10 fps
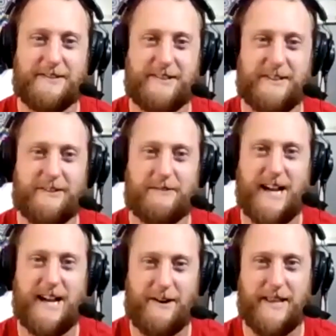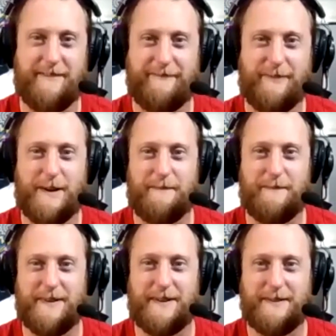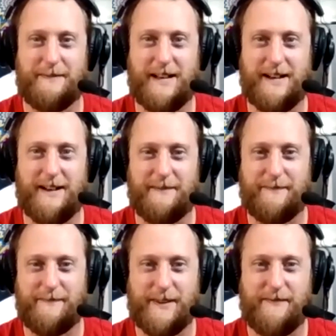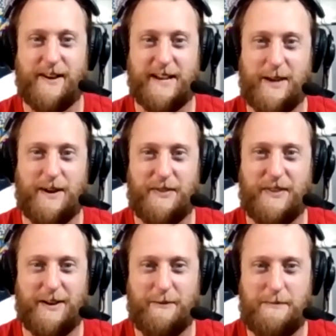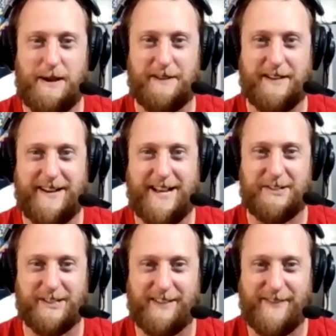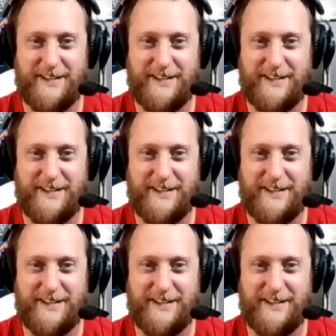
also stopped all them from uh, fucking with the Republican National